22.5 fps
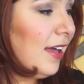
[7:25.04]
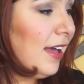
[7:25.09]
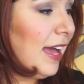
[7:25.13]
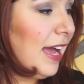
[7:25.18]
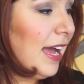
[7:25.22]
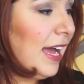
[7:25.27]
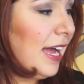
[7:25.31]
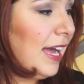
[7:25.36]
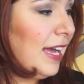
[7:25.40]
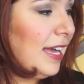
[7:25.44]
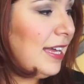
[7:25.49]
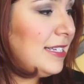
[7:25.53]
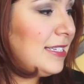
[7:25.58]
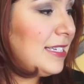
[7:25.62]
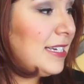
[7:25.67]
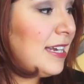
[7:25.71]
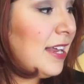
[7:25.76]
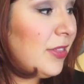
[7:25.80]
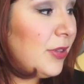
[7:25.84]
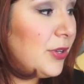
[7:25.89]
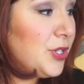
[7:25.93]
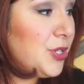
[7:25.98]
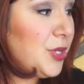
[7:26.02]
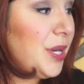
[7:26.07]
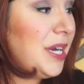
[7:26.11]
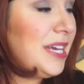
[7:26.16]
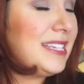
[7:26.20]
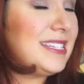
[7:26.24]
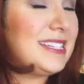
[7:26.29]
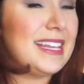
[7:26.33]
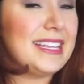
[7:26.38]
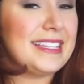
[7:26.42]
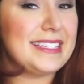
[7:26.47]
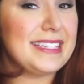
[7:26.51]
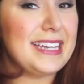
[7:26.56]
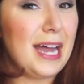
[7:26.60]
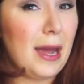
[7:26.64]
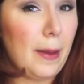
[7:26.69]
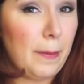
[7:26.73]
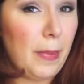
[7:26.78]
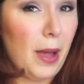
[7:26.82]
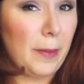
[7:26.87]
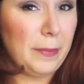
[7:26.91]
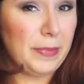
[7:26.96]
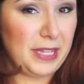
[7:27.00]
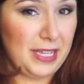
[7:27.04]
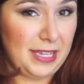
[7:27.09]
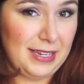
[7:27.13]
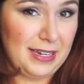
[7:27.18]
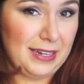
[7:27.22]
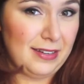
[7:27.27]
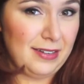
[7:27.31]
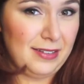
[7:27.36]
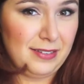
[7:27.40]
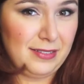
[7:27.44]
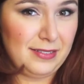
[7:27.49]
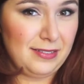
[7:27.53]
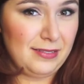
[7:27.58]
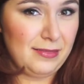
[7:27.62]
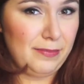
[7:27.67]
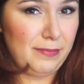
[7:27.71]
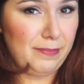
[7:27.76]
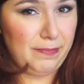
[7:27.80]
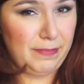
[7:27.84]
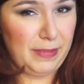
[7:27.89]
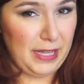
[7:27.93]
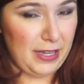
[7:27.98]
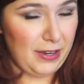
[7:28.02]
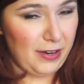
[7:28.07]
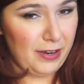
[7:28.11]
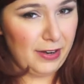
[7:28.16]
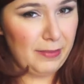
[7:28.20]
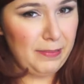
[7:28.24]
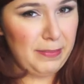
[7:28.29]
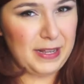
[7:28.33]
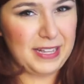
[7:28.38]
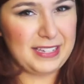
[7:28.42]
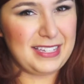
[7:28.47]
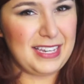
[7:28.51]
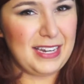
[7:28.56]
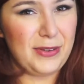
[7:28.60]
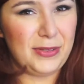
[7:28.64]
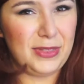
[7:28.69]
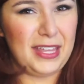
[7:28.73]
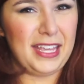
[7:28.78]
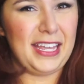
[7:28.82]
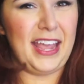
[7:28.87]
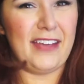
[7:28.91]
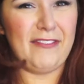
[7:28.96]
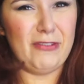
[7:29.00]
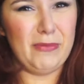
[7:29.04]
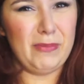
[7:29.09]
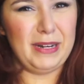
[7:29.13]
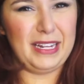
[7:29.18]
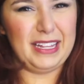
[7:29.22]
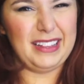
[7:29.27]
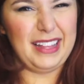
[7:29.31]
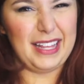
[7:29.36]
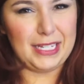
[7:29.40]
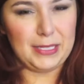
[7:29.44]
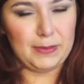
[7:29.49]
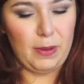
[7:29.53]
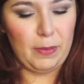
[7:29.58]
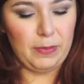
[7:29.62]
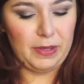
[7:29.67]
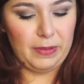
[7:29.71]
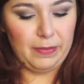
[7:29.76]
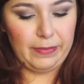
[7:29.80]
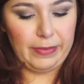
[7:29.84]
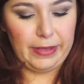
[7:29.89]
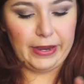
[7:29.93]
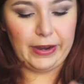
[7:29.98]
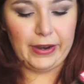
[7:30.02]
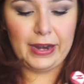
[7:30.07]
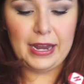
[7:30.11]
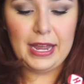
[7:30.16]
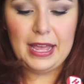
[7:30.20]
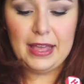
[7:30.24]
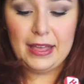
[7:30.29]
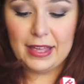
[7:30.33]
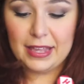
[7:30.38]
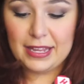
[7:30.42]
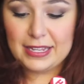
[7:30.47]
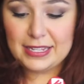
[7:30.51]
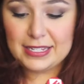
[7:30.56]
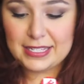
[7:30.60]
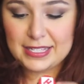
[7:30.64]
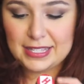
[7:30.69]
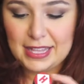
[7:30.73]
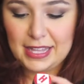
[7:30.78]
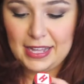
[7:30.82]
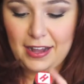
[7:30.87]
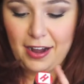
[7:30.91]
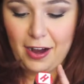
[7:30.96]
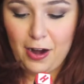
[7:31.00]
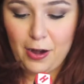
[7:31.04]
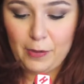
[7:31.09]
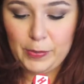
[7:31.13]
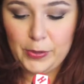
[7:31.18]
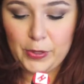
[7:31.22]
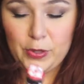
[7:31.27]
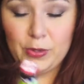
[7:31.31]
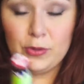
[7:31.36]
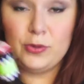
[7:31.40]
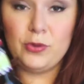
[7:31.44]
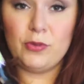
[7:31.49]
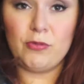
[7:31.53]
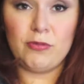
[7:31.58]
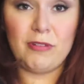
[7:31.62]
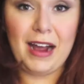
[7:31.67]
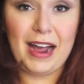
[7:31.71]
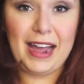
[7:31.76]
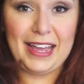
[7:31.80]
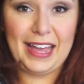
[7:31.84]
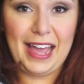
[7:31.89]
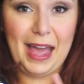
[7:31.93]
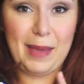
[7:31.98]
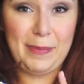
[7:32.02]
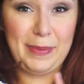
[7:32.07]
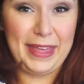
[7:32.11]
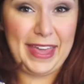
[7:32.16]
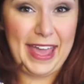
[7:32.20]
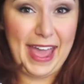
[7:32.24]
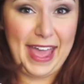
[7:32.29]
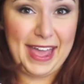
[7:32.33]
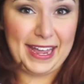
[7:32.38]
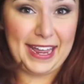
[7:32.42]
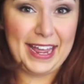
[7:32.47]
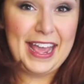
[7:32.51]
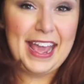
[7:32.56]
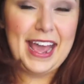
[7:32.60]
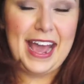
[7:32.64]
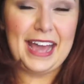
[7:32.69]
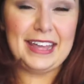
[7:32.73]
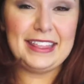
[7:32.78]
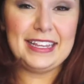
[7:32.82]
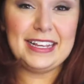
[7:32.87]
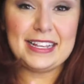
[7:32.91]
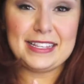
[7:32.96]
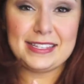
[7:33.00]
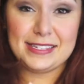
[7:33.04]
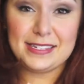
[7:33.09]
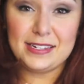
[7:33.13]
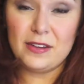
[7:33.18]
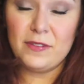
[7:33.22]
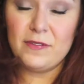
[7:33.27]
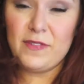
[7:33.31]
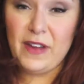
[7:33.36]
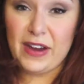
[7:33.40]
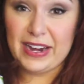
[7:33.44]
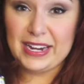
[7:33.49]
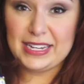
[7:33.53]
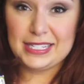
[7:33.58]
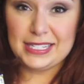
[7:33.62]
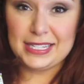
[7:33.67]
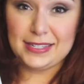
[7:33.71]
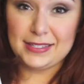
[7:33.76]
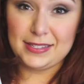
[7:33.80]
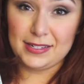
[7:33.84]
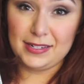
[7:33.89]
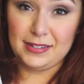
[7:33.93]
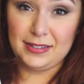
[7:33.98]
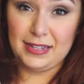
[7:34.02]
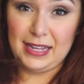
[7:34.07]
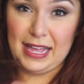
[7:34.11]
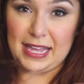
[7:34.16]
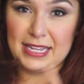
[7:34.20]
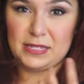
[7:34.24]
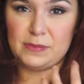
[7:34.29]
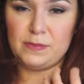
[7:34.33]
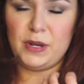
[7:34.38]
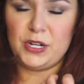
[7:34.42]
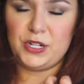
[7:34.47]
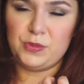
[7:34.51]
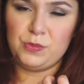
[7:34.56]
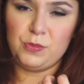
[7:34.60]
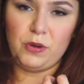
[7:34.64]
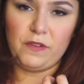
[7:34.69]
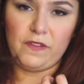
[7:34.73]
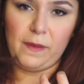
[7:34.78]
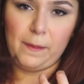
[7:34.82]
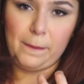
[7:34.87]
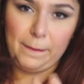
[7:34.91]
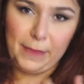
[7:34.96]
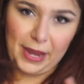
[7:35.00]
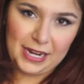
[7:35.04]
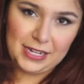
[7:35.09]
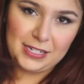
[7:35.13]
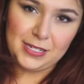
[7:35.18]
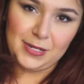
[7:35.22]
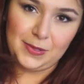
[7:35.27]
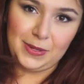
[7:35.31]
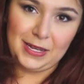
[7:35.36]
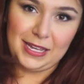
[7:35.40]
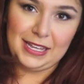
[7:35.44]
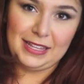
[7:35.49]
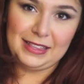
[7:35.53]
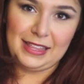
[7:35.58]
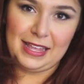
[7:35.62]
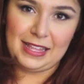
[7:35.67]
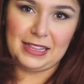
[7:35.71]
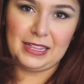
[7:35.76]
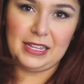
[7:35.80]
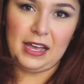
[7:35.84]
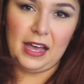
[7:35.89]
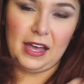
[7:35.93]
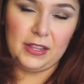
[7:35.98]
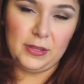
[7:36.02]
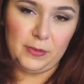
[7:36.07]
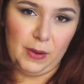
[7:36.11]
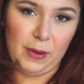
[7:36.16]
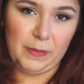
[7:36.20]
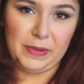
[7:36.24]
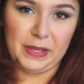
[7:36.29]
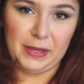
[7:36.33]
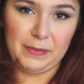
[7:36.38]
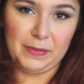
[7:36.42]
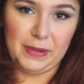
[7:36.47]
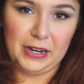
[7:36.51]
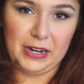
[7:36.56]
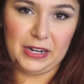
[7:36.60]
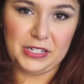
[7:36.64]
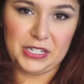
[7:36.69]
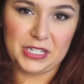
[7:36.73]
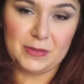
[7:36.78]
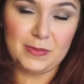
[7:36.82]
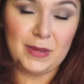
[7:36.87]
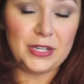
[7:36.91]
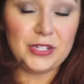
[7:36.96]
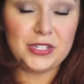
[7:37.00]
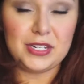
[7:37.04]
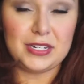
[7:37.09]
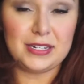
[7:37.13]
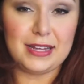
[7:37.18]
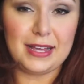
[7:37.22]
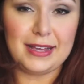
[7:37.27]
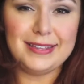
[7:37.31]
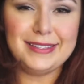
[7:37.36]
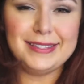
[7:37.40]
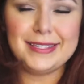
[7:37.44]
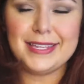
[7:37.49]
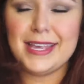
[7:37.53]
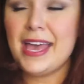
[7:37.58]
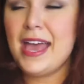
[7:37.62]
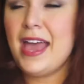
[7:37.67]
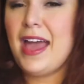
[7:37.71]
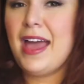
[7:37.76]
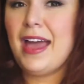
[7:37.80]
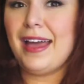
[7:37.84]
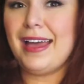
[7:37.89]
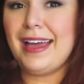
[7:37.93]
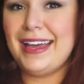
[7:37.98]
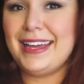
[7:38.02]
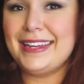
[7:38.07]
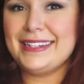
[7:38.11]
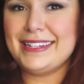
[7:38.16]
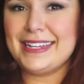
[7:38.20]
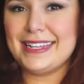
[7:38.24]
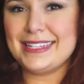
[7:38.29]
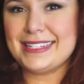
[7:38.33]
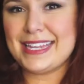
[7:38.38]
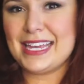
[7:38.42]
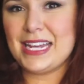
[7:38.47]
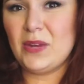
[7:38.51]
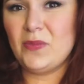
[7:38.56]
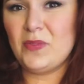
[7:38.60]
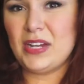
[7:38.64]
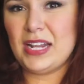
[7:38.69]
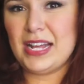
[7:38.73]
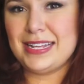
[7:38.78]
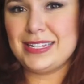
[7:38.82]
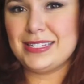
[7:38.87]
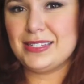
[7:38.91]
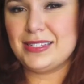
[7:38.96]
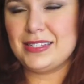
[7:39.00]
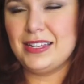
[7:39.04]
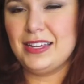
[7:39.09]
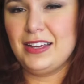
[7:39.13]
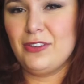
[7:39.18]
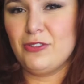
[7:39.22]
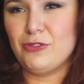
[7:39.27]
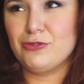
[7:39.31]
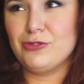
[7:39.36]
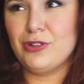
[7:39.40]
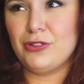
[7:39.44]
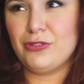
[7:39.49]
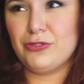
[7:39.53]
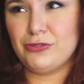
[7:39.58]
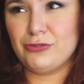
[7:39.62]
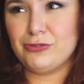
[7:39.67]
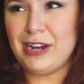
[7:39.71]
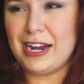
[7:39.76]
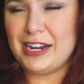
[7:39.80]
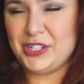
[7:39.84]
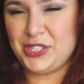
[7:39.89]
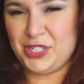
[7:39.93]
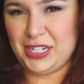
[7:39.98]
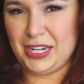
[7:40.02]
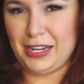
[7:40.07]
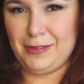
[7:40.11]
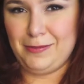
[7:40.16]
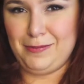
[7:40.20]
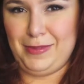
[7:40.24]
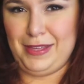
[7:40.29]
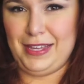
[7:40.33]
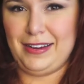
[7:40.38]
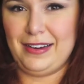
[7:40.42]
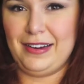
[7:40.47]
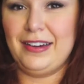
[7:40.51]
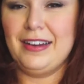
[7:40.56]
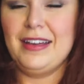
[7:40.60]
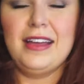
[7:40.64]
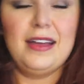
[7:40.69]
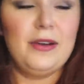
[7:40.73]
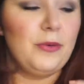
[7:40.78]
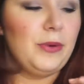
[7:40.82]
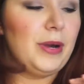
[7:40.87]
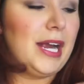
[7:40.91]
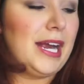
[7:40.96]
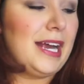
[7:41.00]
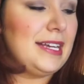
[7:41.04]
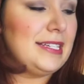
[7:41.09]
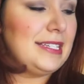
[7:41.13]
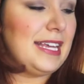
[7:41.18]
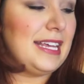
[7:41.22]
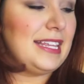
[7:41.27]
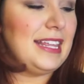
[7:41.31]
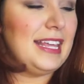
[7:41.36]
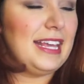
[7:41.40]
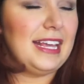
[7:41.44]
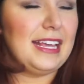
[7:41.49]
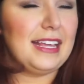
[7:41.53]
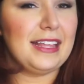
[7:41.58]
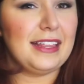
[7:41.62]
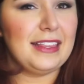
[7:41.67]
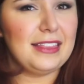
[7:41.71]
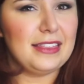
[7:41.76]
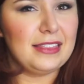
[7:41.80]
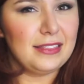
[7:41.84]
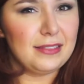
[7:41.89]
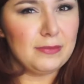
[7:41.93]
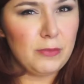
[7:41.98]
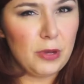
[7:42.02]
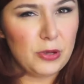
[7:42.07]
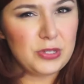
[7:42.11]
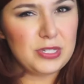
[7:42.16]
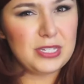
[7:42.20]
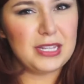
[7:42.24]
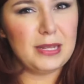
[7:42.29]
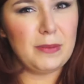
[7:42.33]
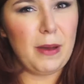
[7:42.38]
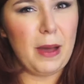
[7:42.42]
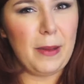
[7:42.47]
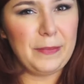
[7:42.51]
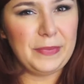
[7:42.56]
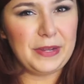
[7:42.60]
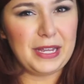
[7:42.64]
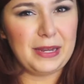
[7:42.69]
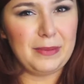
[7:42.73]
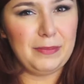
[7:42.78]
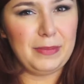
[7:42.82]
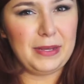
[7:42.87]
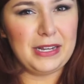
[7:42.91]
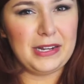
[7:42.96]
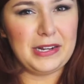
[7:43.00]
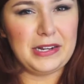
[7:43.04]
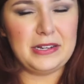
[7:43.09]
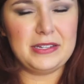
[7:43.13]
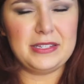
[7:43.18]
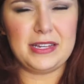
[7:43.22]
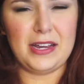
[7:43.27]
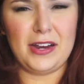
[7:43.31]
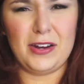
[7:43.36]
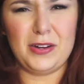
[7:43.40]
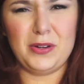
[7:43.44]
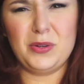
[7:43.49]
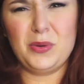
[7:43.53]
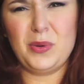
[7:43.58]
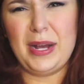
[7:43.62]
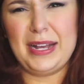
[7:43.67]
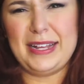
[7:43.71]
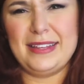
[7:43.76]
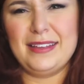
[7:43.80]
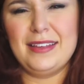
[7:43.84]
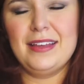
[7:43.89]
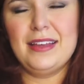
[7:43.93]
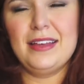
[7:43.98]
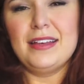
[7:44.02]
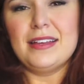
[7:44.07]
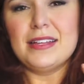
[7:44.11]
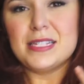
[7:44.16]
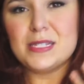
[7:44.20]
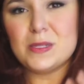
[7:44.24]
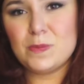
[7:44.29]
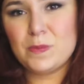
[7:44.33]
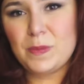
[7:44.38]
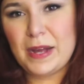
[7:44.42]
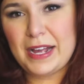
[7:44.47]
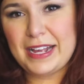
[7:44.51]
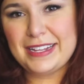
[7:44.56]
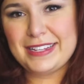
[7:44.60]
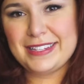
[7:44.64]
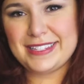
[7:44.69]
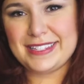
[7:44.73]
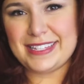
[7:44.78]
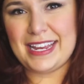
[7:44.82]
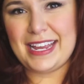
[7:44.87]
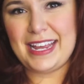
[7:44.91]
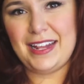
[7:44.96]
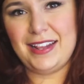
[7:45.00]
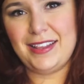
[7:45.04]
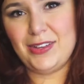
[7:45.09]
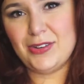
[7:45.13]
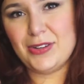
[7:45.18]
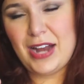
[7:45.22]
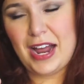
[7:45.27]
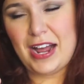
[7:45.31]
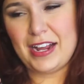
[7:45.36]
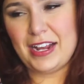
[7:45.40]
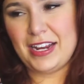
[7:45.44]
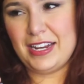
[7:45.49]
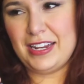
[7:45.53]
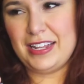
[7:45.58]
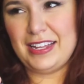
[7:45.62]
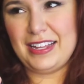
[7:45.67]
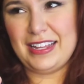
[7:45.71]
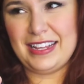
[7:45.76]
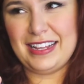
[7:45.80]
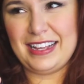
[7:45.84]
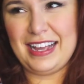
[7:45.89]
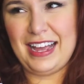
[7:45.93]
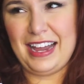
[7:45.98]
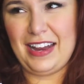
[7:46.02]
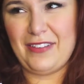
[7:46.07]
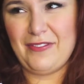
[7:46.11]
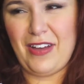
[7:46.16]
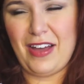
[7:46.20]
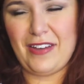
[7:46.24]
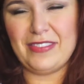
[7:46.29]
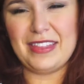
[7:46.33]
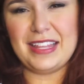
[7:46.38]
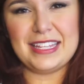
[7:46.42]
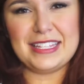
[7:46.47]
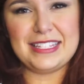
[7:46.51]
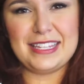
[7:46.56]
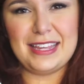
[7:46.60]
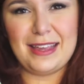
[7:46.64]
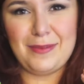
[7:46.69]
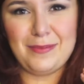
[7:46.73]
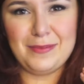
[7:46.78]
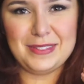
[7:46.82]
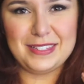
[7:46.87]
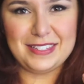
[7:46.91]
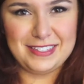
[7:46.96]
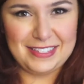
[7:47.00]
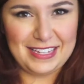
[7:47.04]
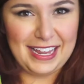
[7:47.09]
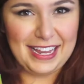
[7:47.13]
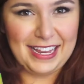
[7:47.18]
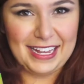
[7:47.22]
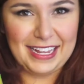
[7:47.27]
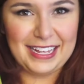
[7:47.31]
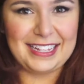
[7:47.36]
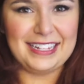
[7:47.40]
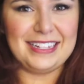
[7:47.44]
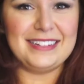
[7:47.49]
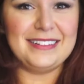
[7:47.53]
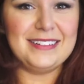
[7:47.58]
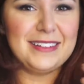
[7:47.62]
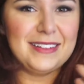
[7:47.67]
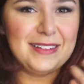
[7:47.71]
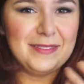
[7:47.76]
And another choice that's not pumpkin beer, because I don't think everybody likes pumpkin beer, is the Harpoon Rye IPA. I think it's still very seasonal. It has much more of a bite to it than the other pumpkin beer I just mentioned does, and it's kind of a nice refreshing beer, whereas I think most of the pumpkin beers are quite spiced and they're not gonna kind of have that same zing and